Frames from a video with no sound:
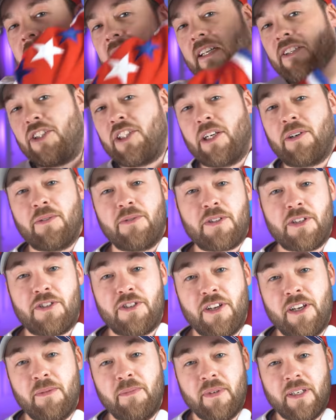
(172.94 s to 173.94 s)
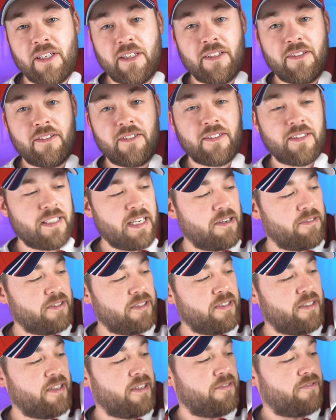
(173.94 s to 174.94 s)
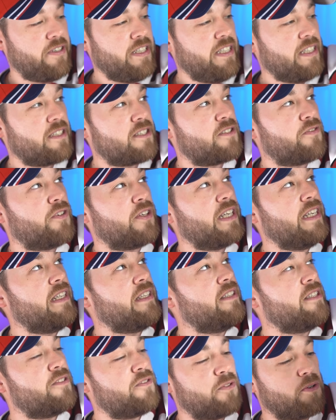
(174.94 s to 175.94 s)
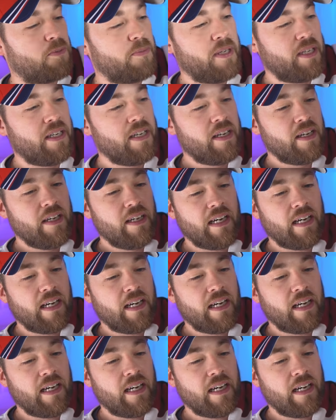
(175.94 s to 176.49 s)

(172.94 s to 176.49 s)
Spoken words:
And shout out to Tim and down in Phoenix for getting this for me.